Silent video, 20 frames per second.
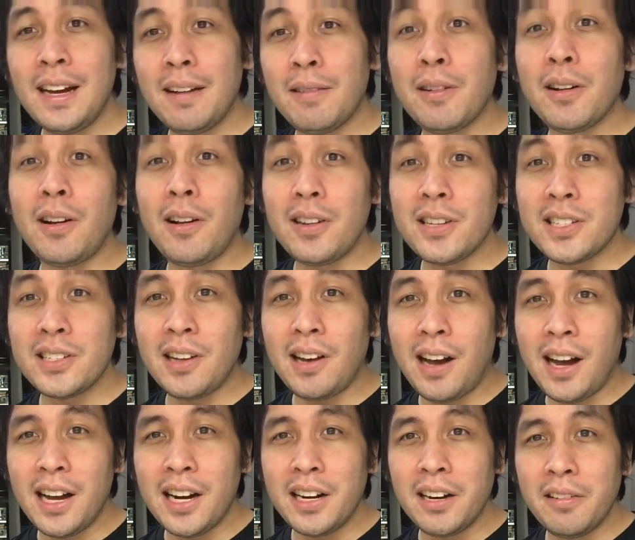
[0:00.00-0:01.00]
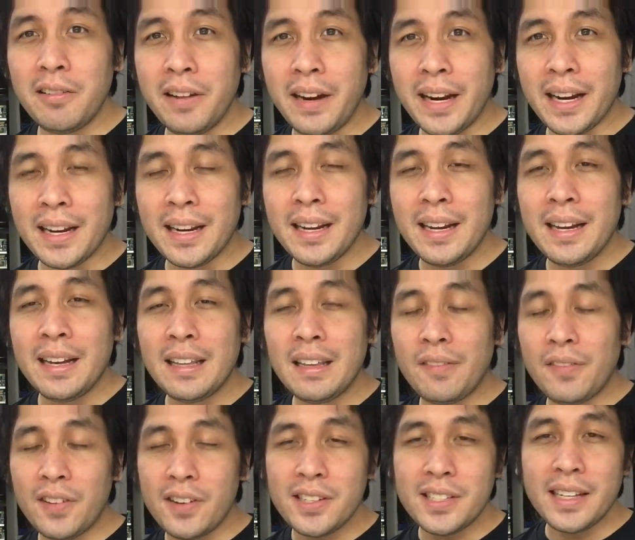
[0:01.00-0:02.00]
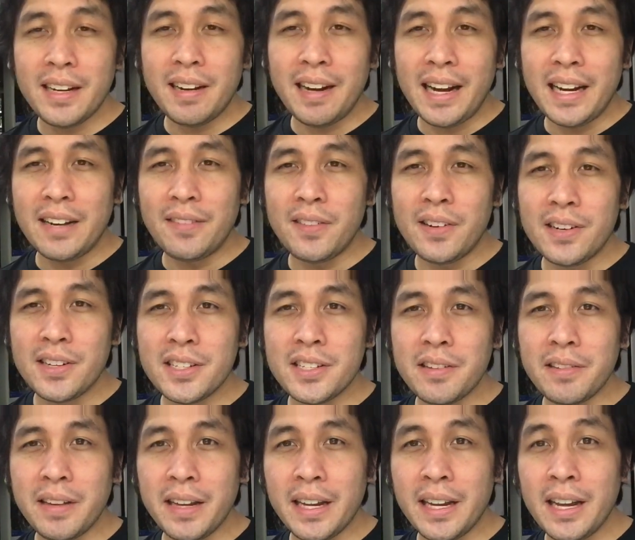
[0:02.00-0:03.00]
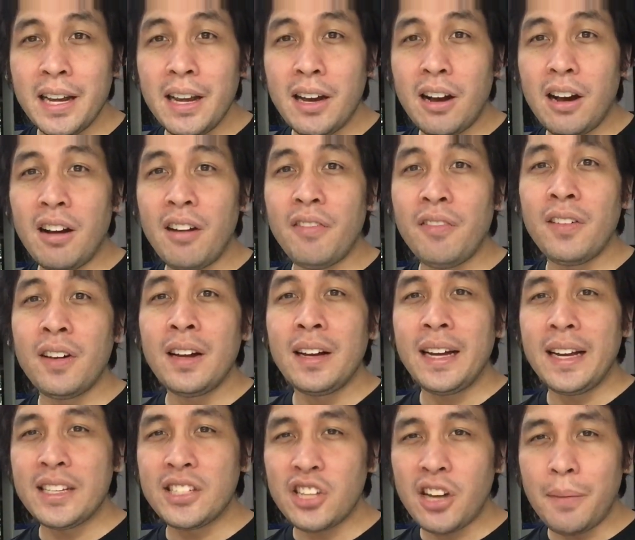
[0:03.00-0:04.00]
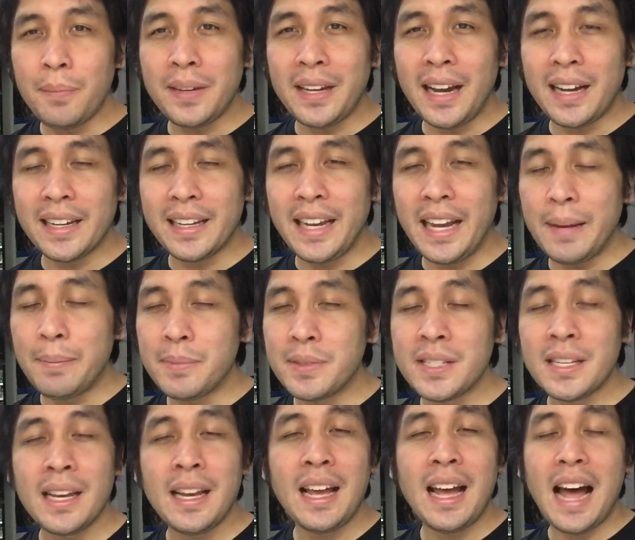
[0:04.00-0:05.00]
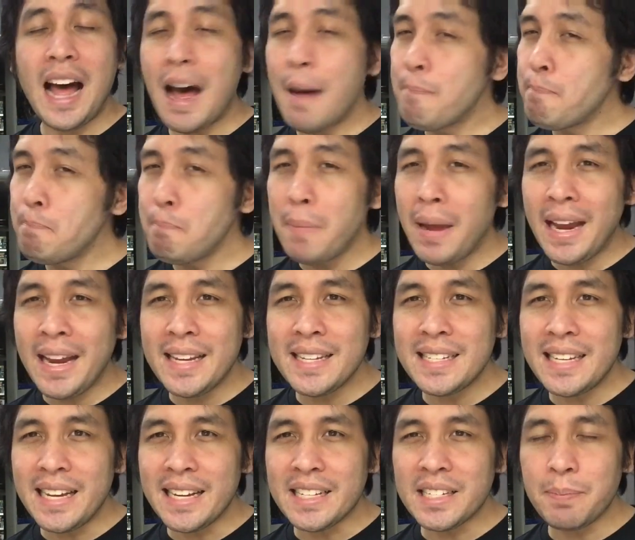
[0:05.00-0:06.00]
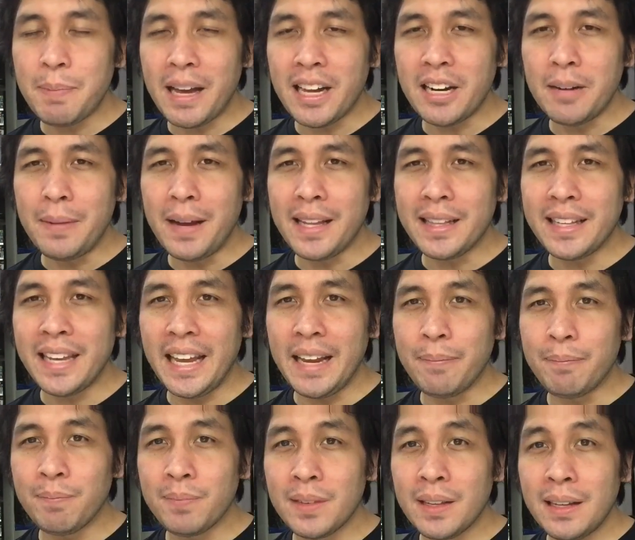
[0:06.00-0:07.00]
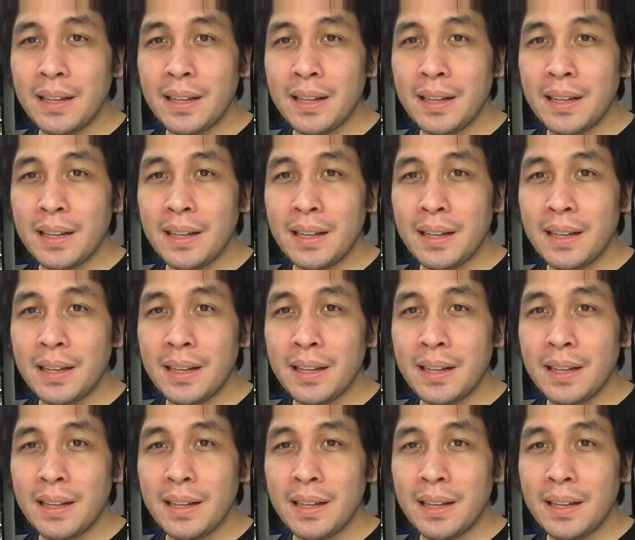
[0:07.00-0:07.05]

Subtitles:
we're also honoring the first year anniversary of Insomniac Games' amazing Spider-Man game.